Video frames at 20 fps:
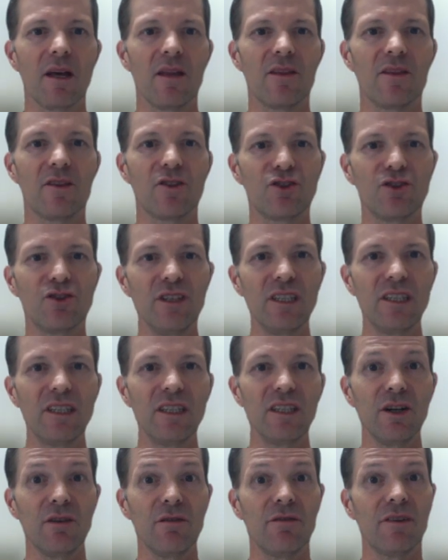the
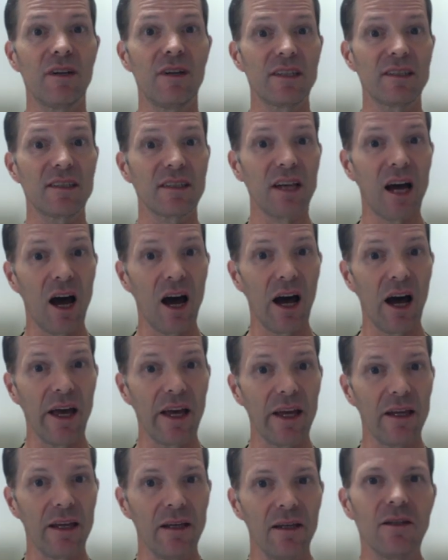Treaty of
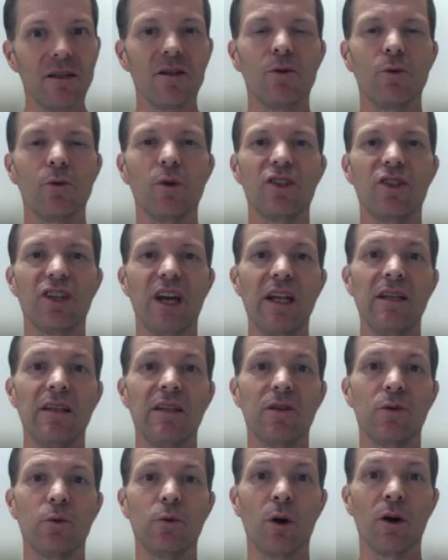Versailles, which
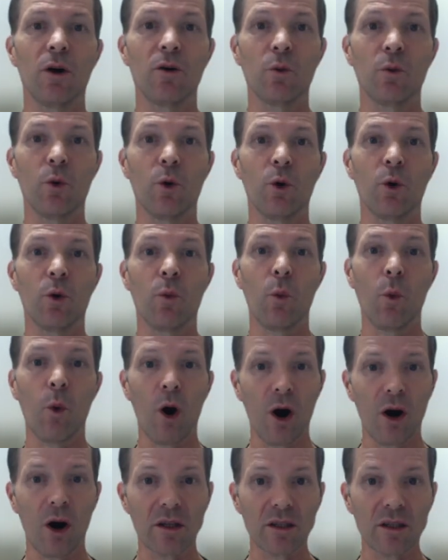ended World War
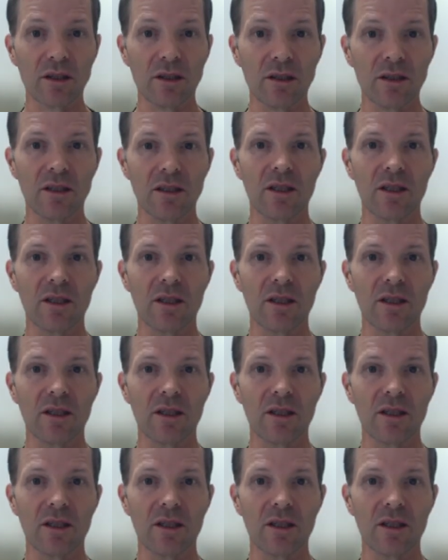I,